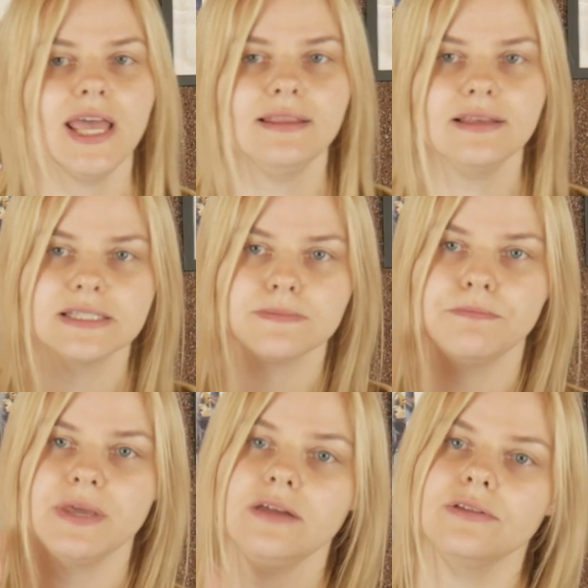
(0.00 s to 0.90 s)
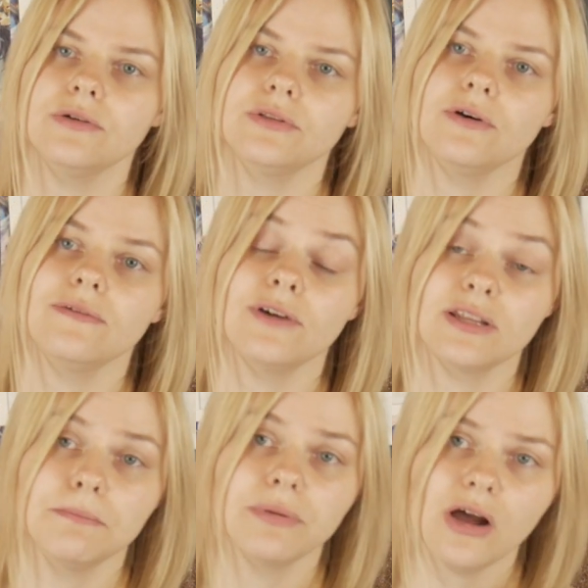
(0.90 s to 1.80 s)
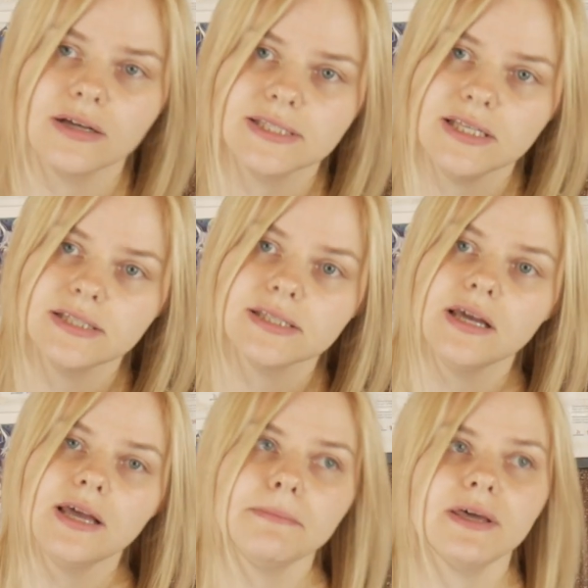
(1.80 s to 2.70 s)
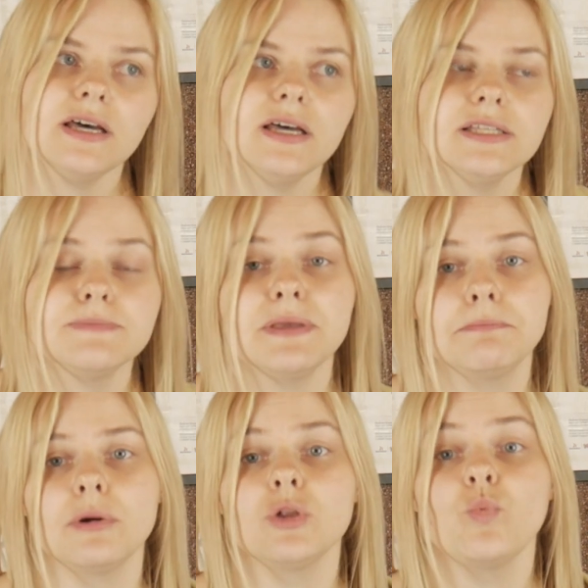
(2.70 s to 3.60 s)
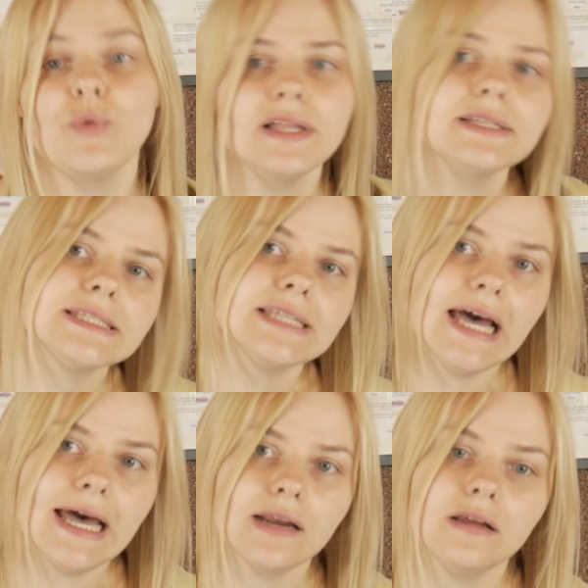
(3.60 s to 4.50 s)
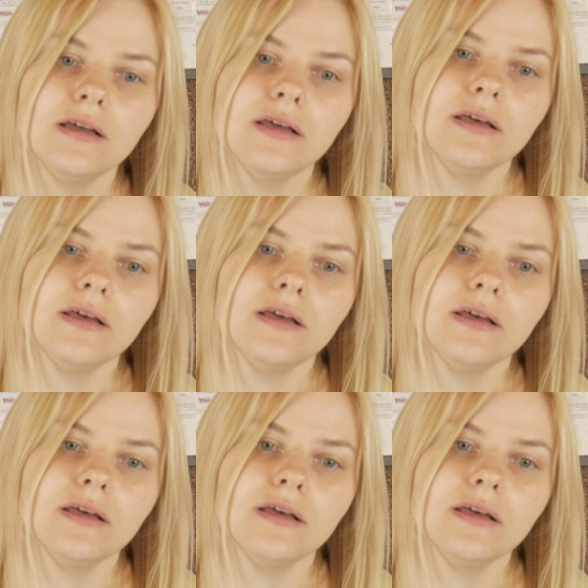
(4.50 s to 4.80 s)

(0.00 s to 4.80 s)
It is big no-no for the proxies, because people will start